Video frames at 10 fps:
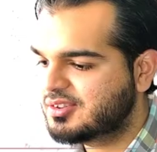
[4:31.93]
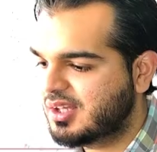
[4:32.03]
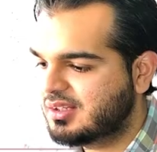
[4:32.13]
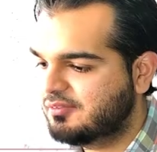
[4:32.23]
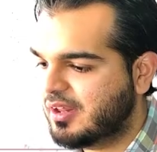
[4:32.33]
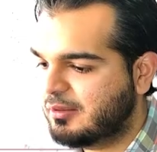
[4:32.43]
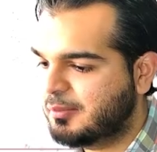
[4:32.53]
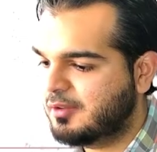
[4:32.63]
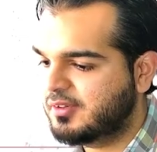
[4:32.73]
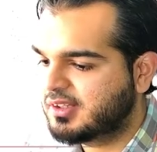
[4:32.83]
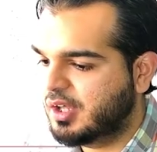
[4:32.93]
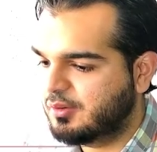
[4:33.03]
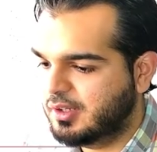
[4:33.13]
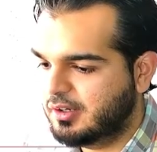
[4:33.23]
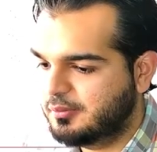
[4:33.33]
Child and Family Benefits
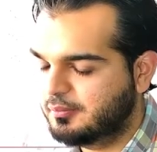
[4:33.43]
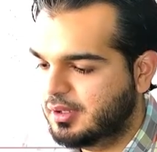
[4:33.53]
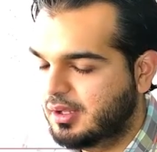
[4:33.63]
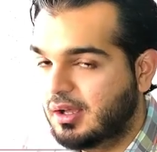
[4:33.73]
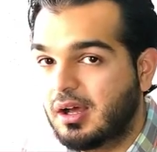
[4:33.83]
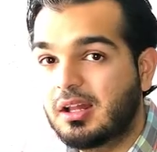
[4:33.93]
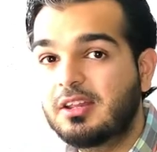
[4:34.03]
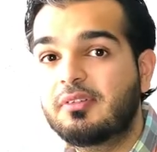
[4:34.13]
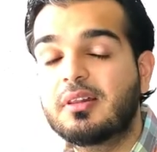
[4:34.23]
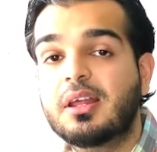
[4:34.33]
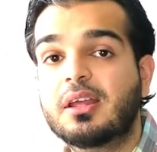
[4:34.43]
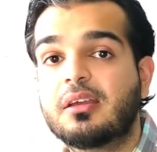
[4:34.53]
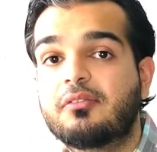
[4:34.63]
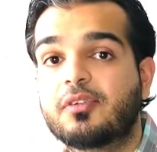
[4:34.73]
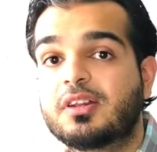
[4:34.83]
Calculator. I'll leave a
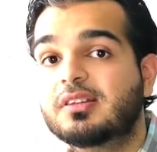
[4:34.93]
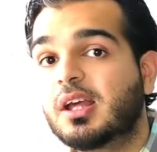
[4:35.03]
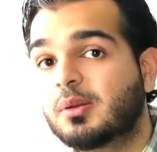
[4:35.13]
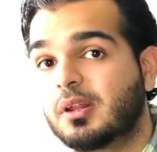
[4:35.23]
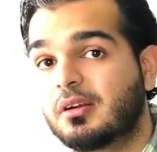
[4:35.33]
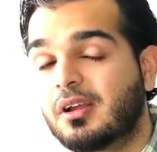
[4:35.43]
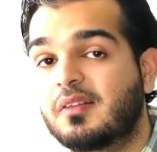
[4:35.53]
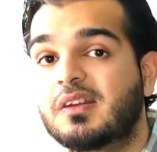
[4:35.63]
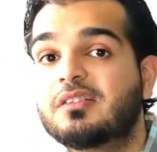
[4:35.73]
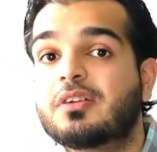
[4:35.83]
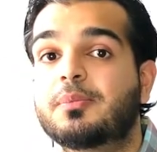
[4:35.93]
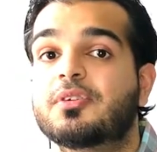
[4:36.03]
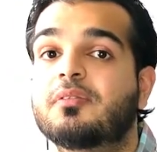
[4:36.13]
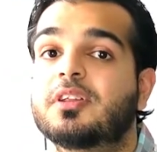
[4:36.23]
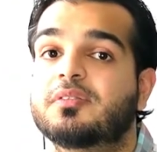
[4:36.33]
link for this calculator in the
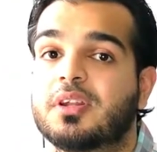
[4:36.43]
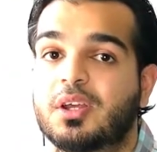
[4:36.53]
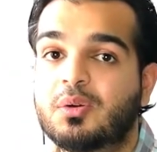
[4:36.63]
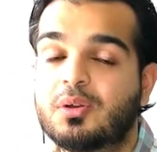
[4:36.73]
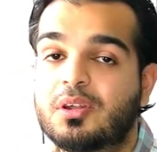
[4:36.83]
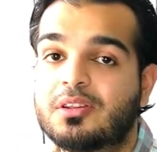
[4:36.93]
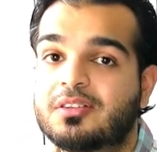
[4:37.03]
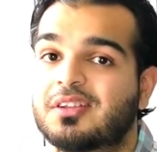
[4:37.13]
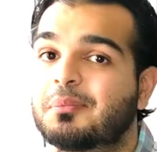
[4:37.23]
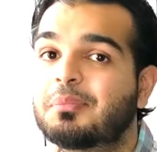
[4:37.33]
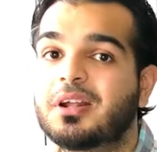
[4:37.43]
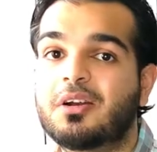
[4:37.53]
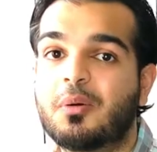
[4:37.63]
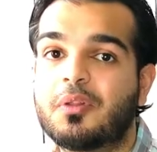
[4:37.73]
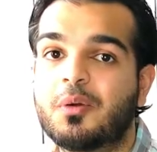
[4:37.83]
description of this video so you can play
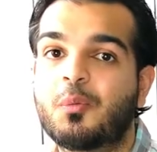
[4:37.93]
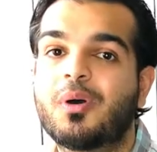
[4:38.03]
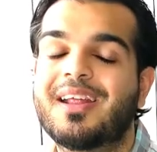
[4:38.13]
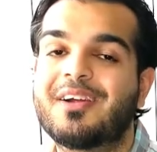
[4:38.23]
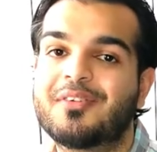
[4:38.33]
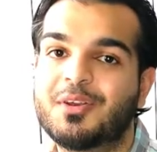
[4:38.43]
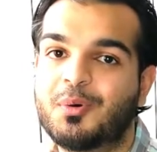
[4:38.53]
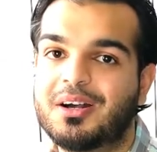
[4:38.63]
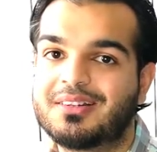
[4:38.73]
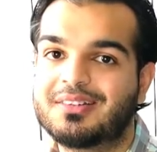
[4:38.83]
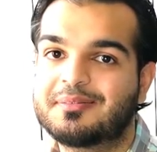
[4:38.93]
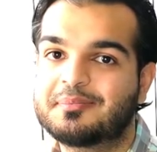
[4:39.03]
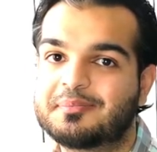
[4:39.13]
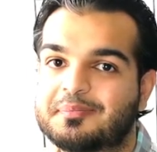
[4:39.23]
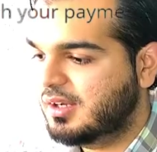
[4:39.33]
around with it whenever you want.
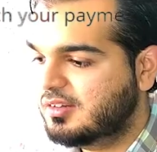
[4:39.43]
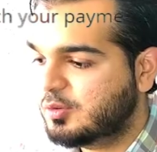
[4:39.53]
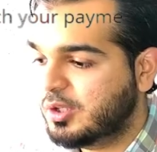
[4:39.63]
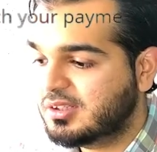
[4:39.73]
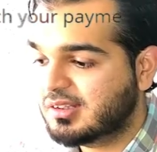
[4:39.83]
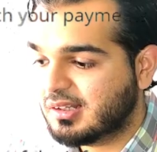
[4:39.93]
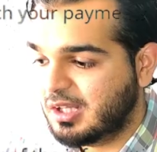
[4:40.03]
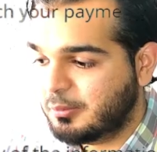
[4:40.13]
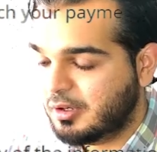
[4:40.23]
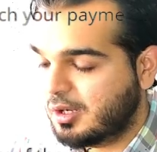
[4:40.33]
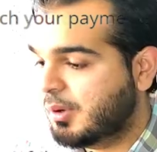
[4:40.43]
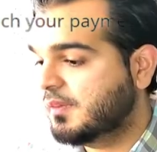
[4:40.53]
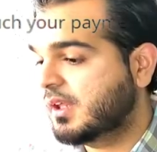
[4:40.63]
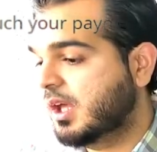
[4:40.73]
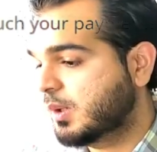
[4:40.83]
Here's a quick disclaimer
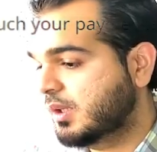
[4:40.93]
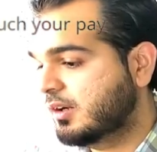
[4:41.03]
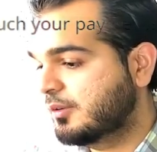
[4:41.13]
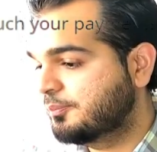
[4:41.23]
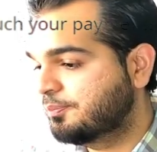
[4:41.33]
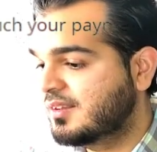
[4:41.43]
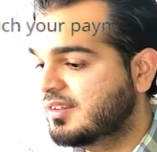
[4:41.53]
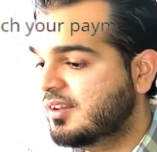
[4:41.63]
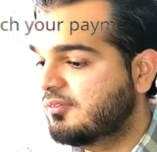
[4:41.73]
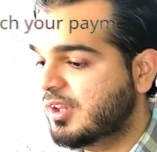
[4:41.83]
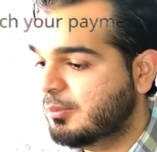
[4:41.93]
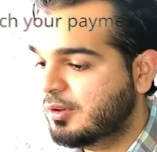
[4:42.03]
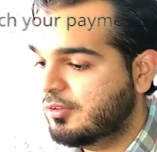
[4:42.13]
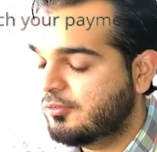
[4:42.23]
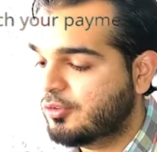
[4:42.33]
about the calculator. This is
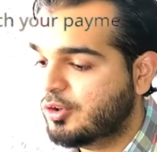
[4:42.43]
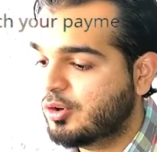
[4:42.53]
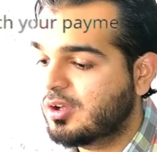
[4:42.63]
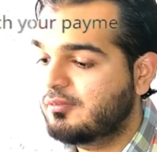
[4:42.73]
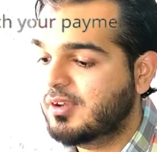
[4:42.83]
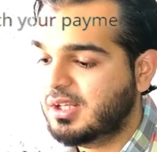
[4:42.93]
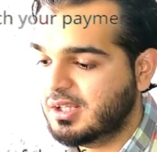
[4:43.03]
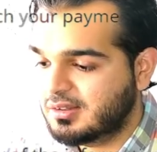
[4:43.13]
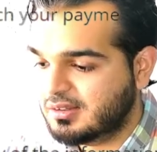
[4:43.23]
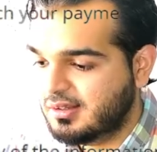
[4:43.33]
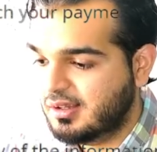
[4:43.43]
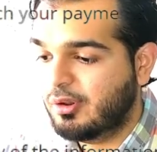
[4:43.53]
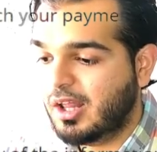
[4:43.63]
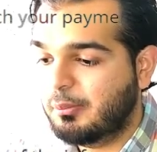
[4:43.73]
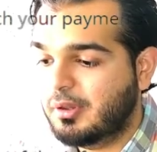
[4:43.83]
available for your convenience. The
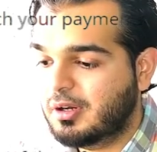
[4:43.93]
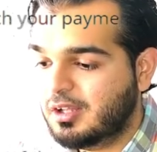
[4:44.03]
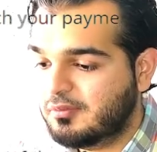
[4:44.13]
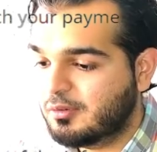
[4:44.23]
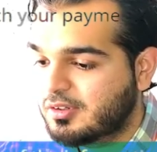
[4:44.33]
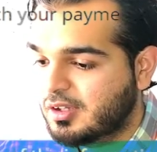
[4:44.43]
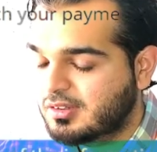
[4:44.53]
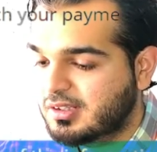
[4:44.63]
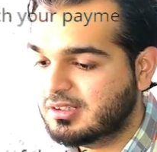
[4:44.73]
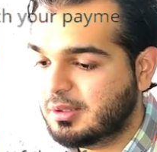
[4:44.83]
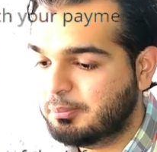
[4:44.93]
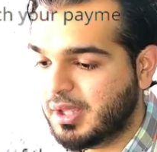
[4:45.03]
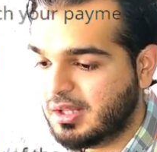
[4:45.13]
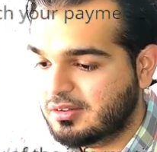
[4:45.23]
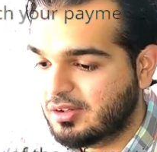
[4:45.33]
reliability of the results
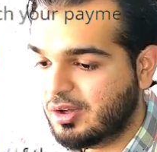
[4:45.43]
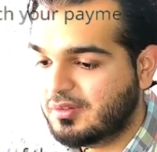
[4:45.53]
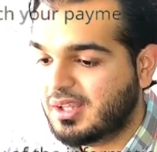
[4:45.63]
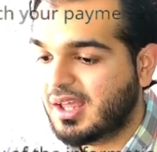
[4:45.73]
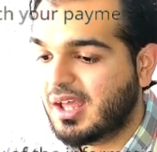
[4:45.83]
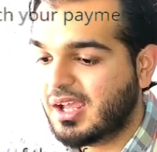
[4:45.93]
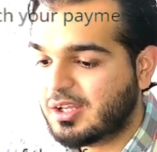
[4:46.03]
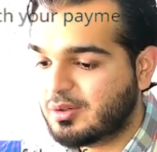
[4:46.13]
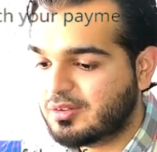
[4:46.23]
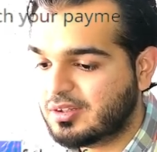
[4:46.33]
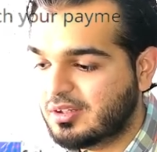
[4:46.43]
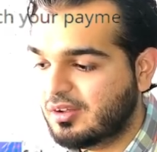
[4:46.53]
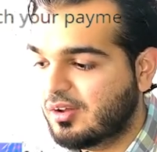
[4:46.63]
depends on the accuracy